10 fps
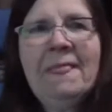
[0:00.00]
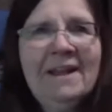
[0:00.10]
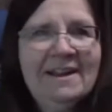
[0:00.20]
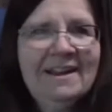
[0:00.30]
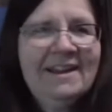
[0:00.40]

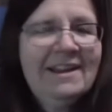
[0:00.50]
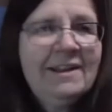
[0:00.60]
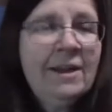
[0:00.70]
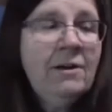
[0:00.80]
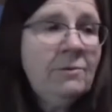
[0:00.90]

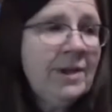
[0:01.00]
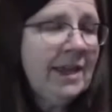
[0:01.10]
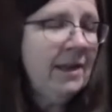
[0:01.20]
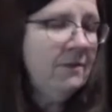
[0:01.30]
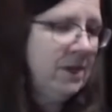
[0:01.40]
No, we
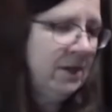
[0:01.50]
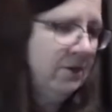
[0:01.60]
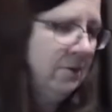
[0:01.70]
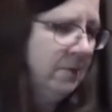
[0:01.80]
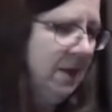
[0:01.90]
can't even
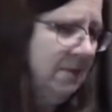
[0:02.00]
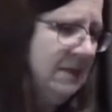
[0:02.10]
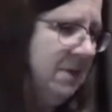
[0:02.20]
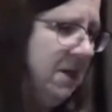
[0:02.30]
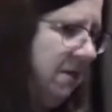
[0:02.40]
hear them. They
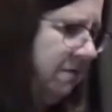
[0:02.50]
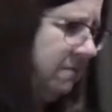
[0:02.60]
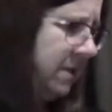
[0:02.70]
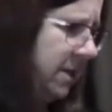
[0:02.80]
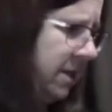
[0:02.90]
must be off.
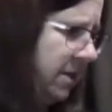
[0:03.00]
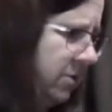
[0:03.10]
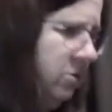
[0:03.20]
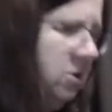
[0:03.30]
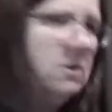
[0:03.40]

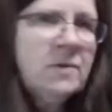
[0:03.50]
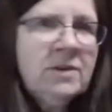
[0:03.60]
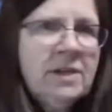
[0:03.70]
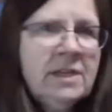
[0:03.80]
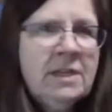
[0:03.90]
Who knows what
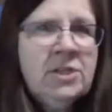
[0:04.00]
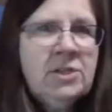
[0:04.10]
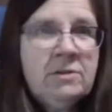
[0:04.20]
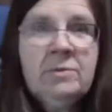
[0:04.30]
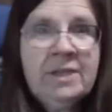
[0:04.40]
they're getting
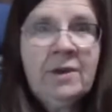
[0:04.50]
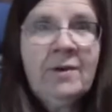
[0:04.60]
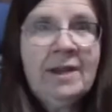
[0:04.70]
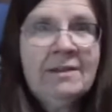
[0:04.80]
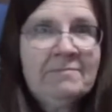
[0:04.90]
into? They're really
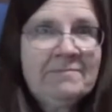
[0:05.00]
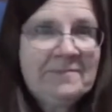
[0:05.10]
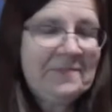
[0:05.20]
quiet.